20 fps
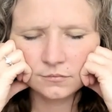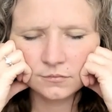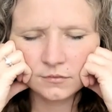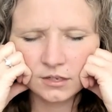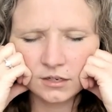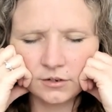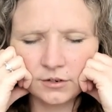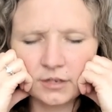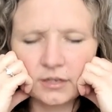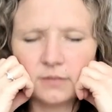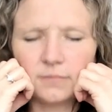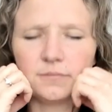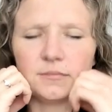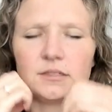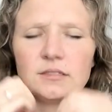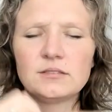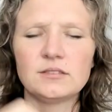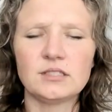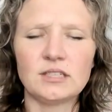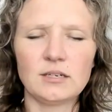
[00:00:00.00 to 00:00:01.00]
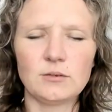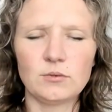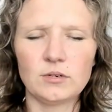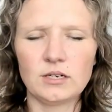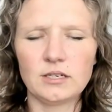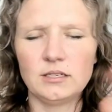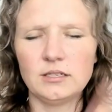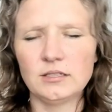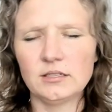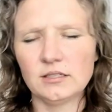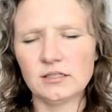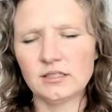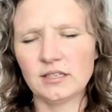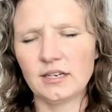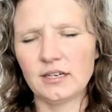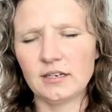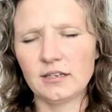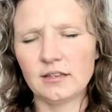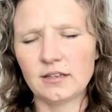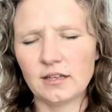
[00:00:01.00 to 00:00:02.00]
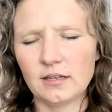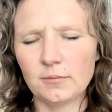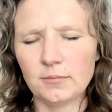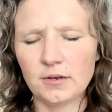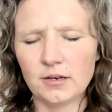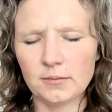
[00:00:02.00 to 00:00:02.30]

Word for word: All right, I said what I need to say to them.